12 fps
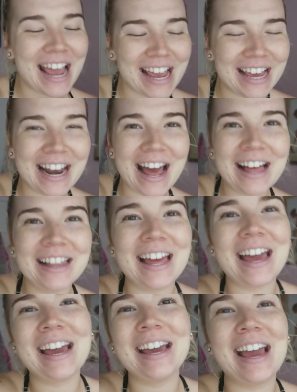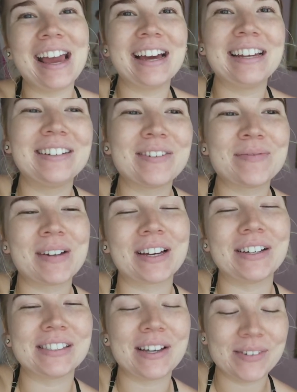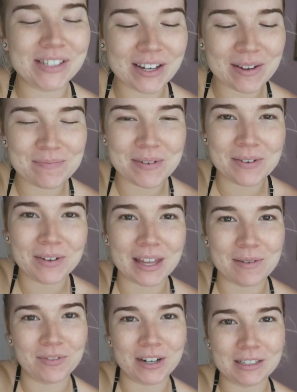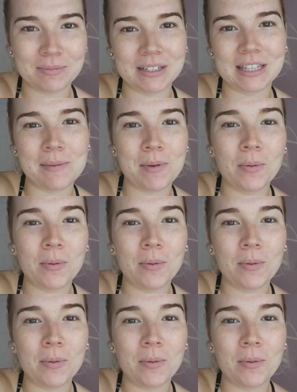in LA, and oh my gosh, I wish I could be with him for his birthday,